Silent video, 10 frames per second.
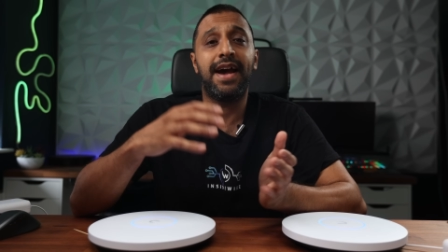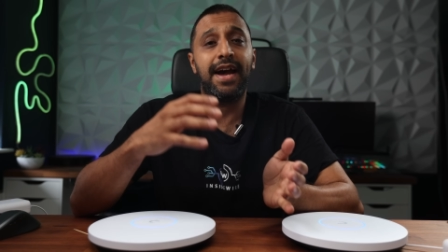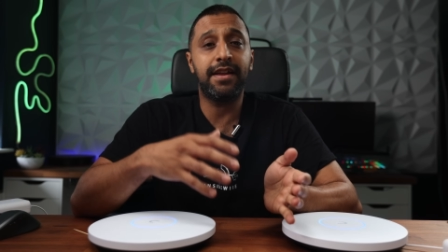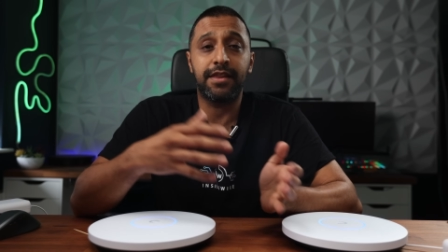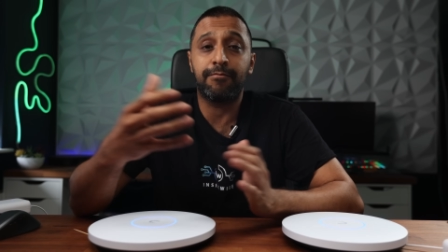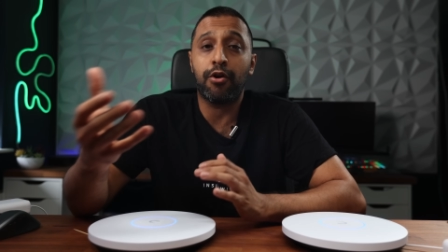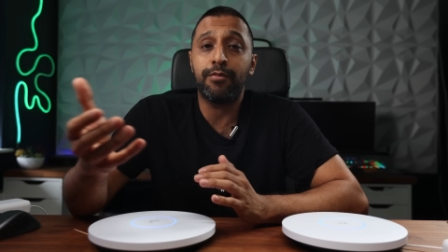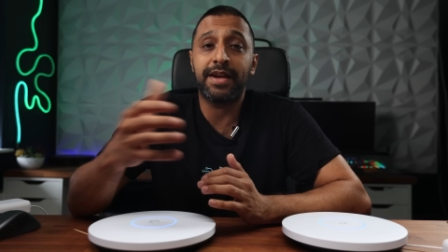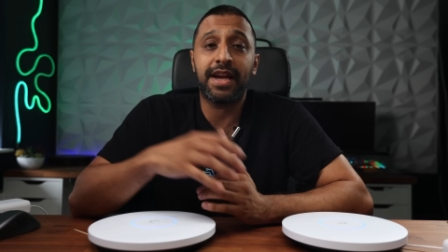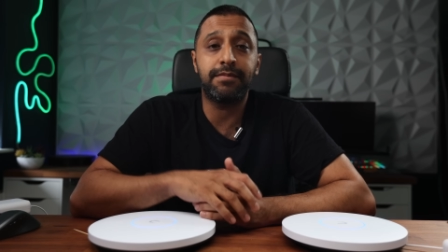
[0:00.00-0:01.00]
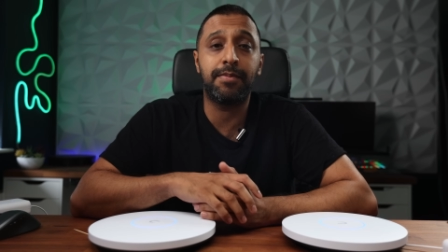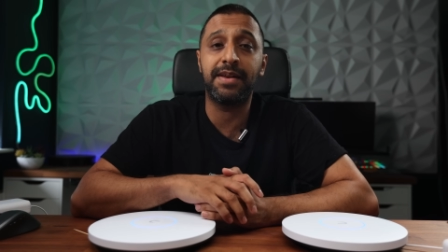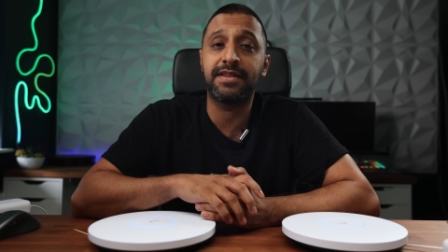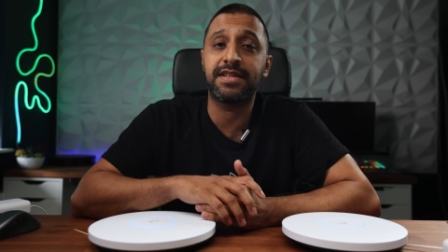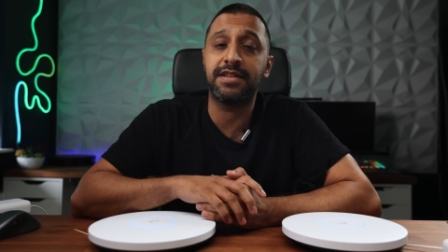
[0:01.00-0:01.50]
and the roaming
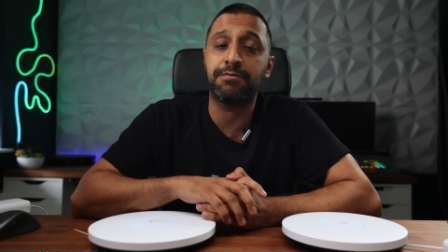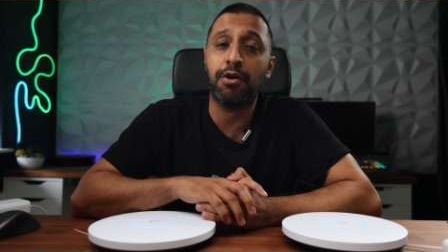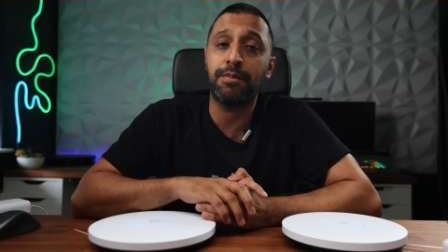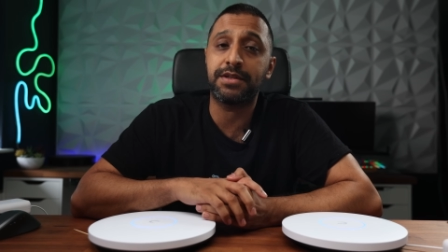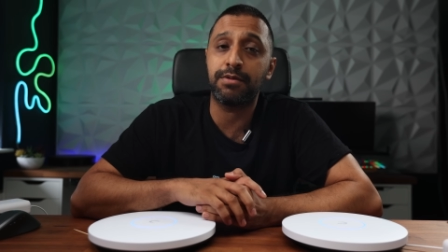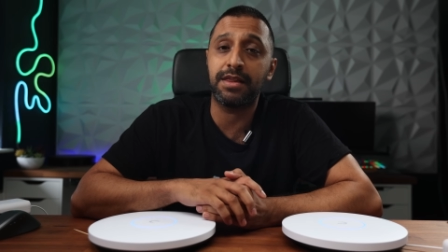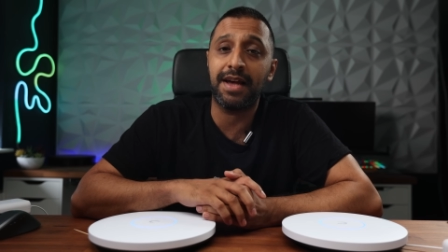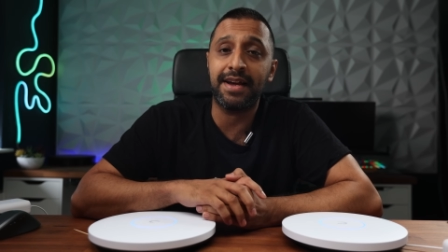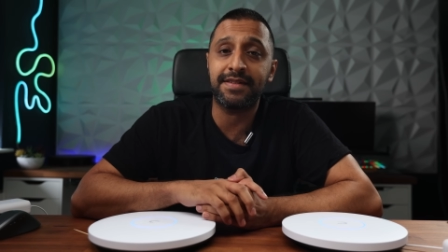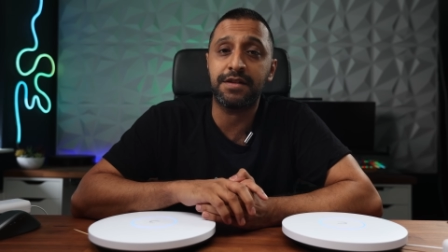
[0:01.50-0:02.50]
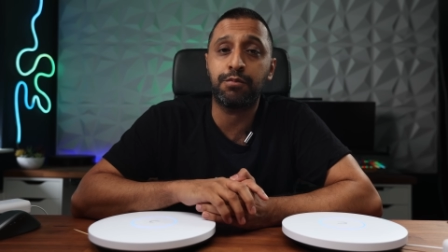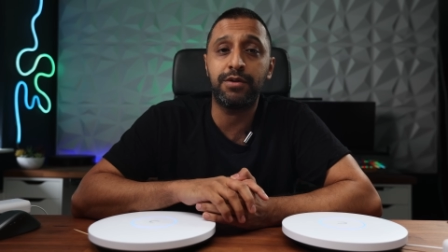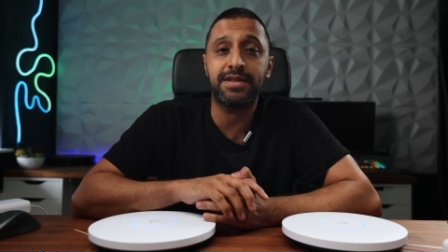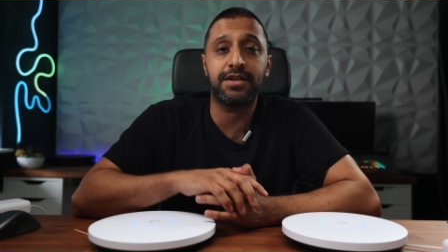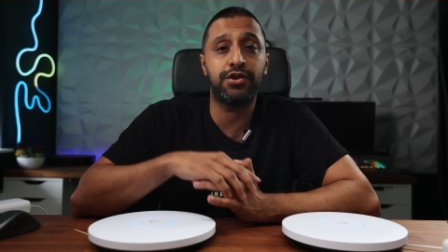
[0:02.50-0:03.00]
capability as well between the access
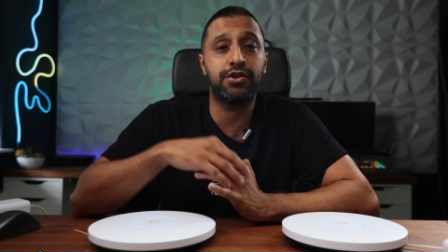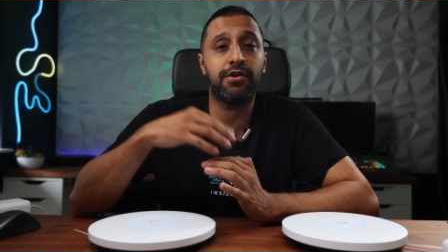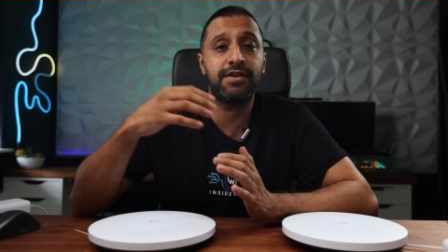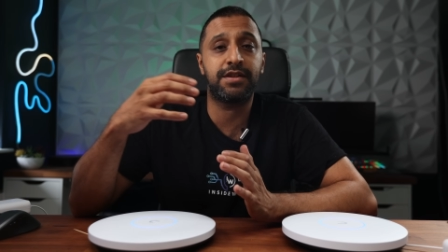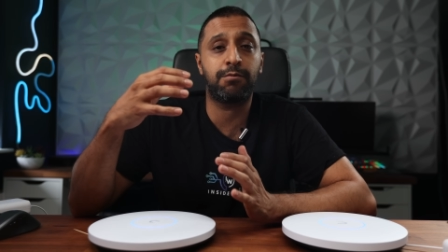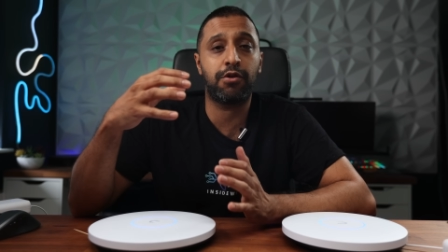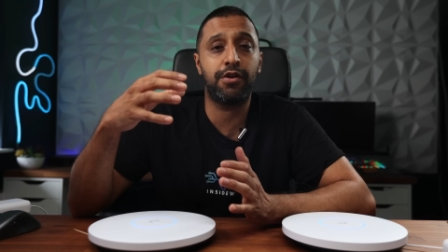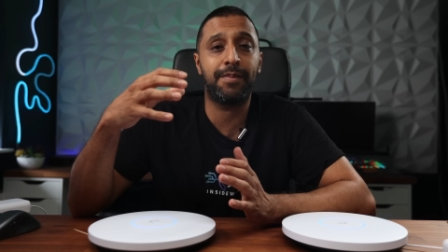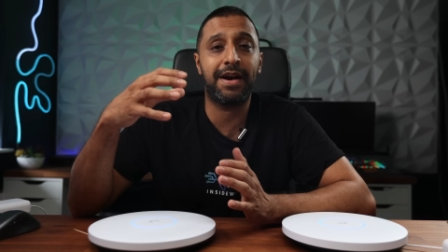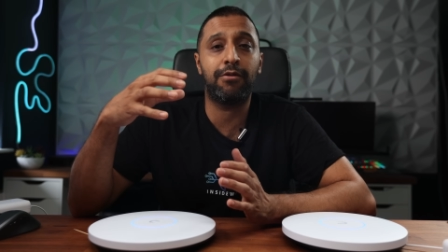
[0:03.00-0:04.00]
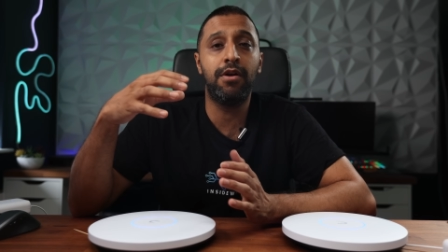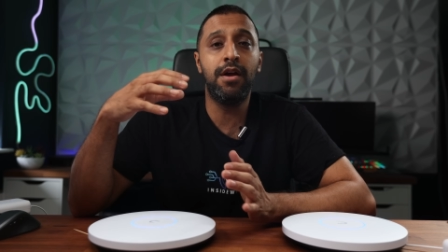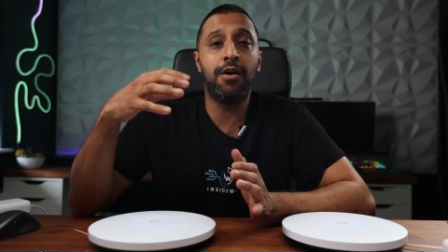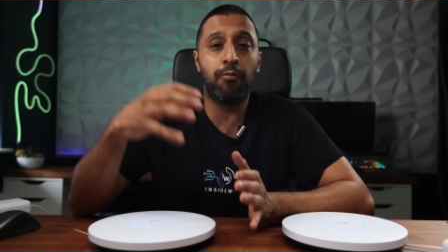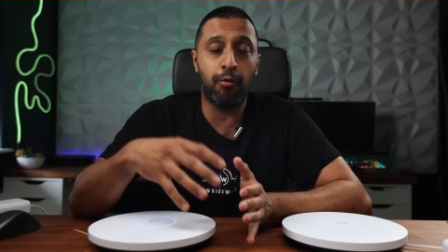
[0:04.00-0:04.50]
points, and you don't need to worry about
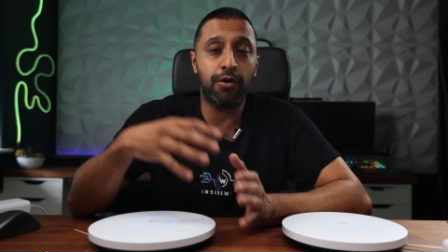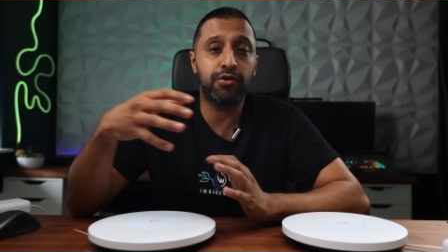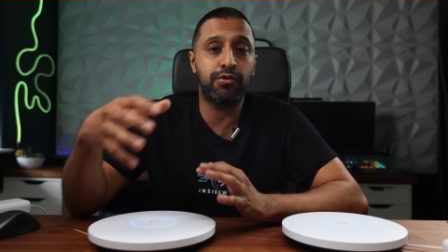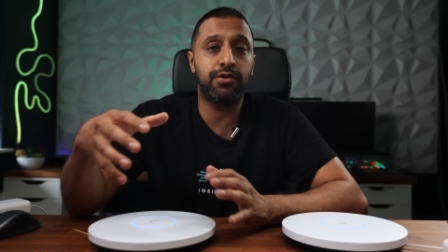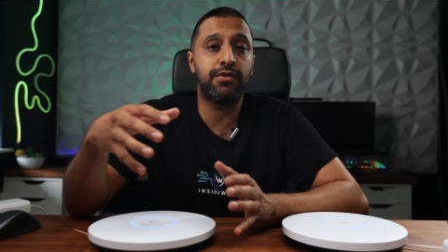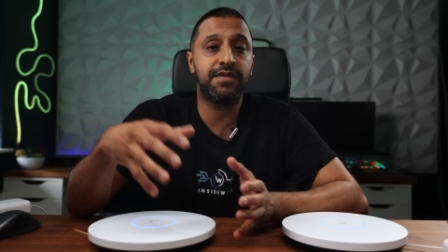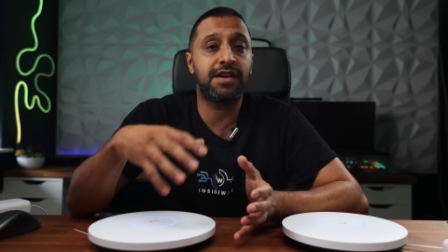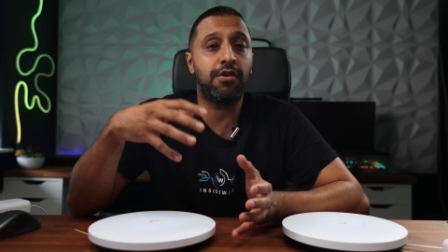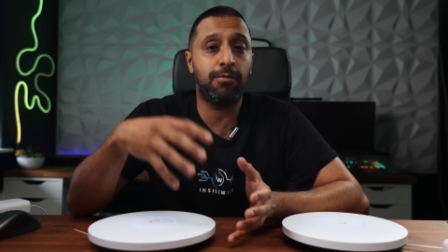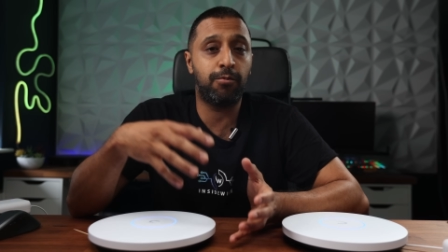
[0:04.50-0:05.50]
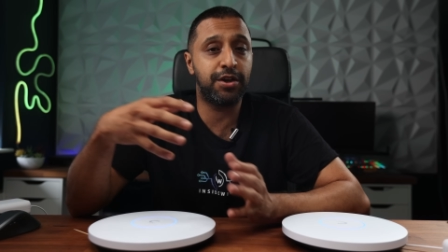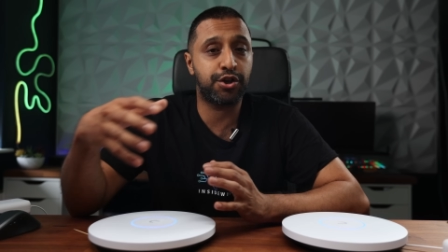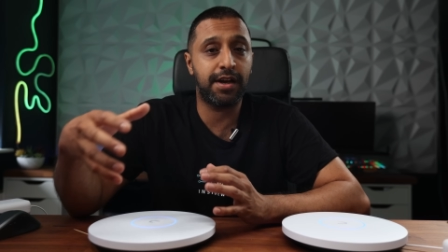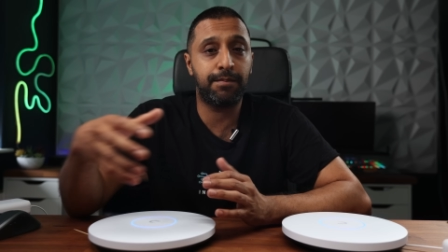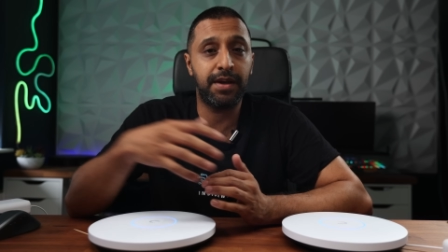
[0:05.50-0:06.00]
what you're using on which
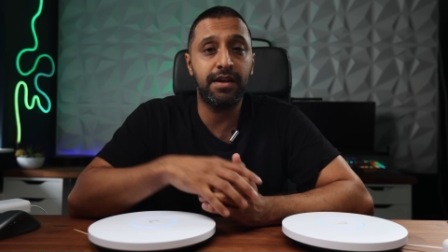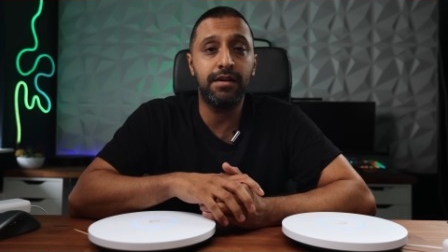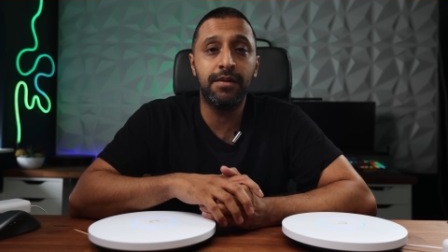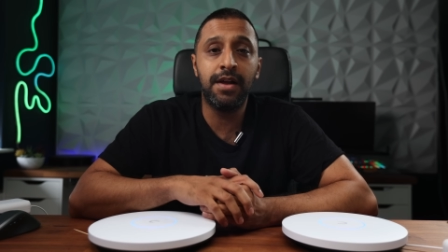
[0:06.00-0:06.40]
AP.